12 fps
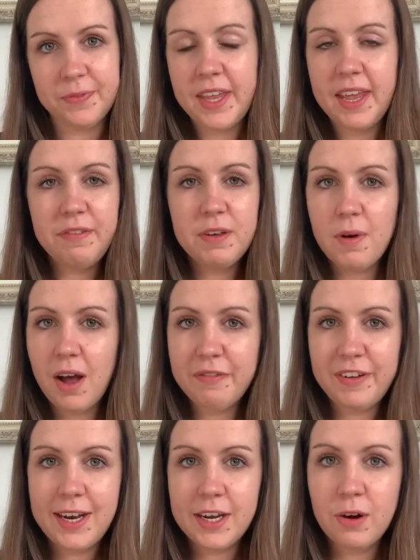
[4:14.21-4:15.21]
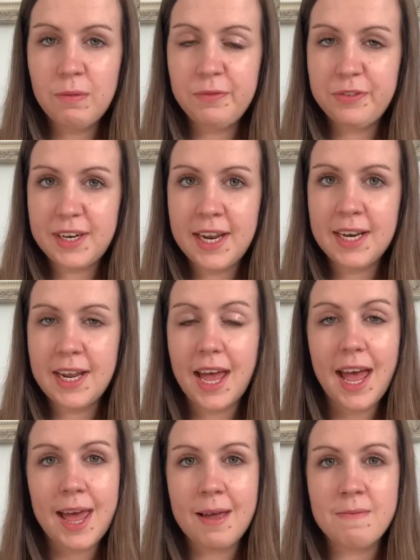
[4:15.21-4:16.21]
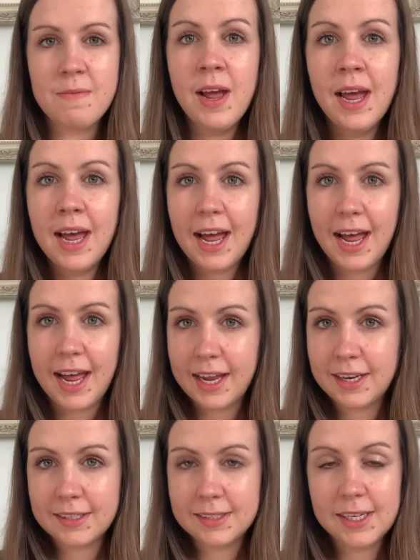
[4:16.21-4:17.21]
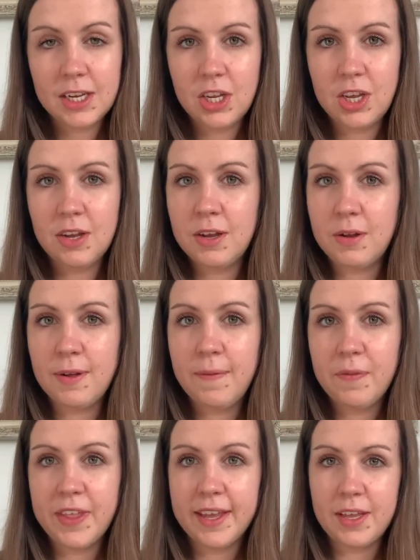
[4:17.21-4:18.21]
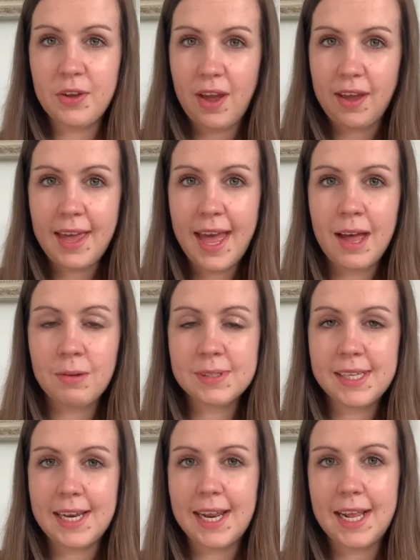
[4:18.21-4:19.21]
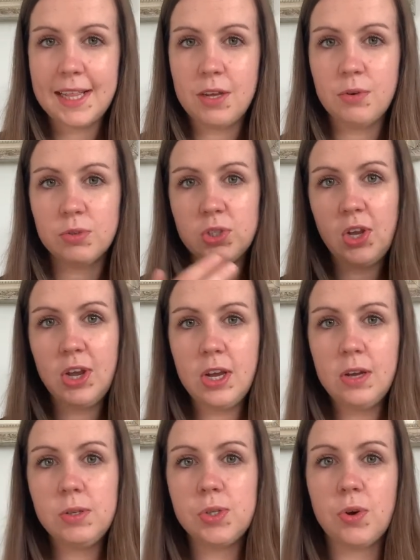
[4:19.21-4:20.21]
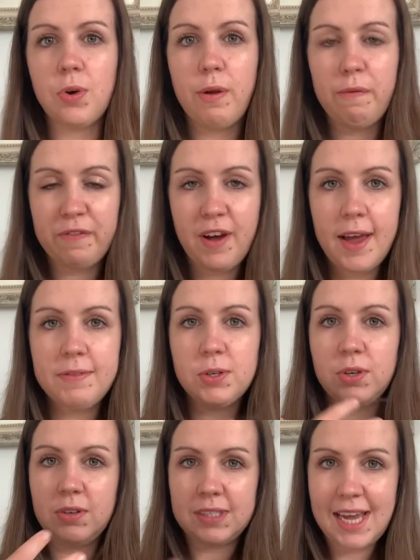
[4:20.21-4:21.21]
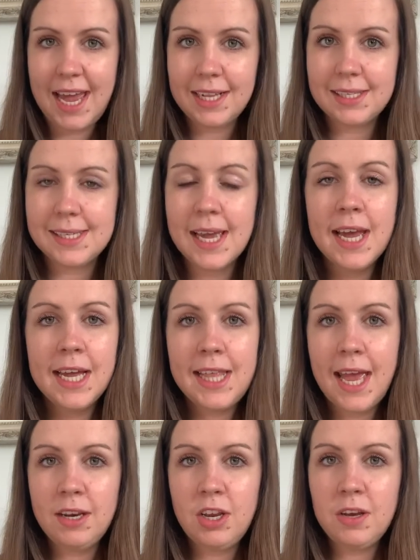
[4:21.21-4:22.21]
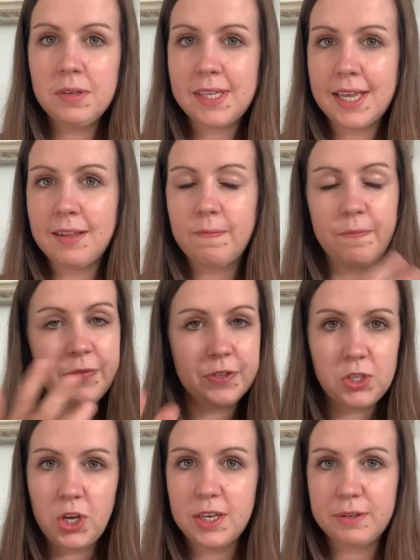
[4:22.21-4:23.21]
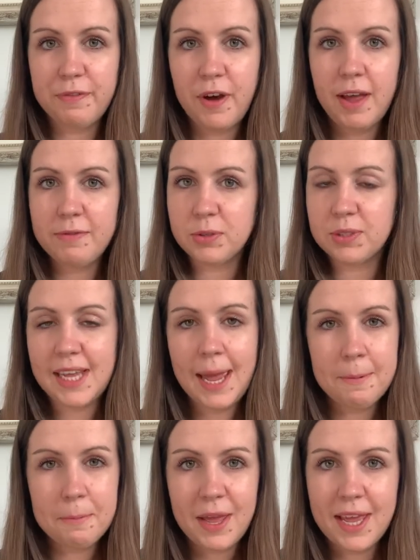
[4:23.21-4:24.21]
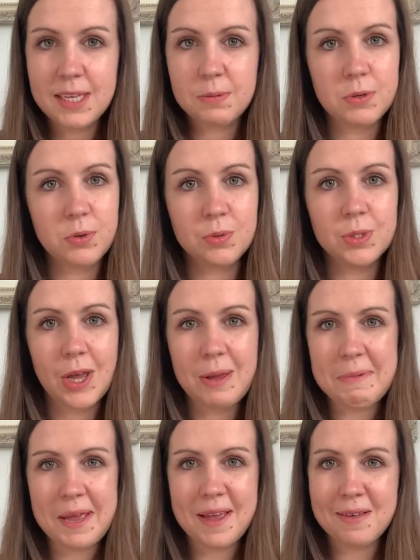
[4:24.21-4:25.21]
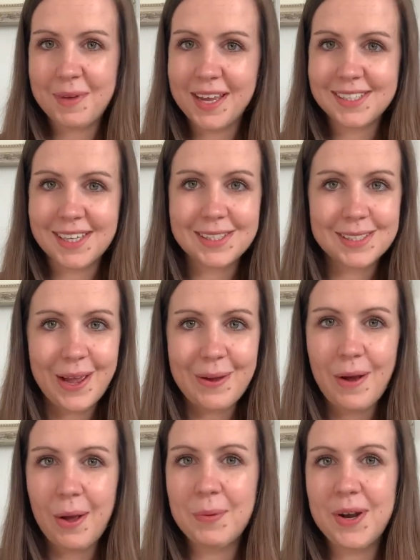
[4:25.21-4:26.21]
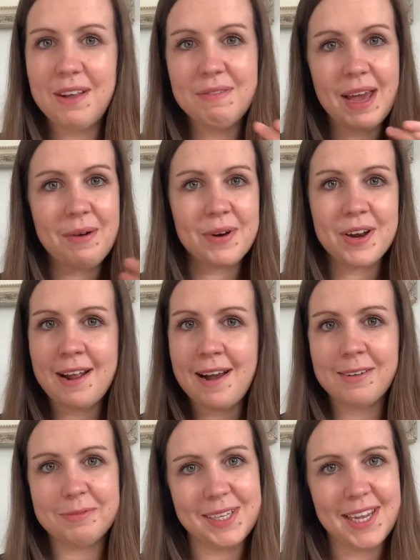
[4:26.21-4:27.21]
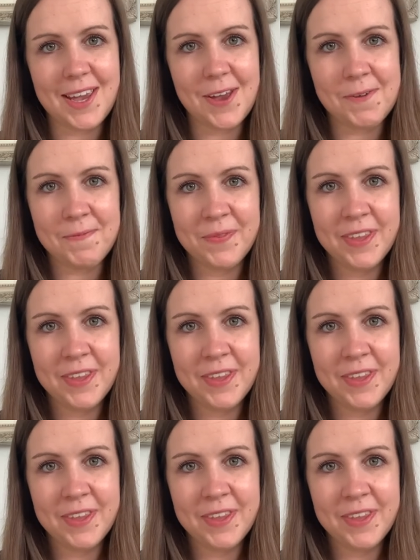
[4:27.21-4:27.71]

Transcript: If you are feeling confident um, and you think you can count in either your twos or your fives or your tens, then using twos, fives or 10p's would also be amazing. So I will leave that one up to you.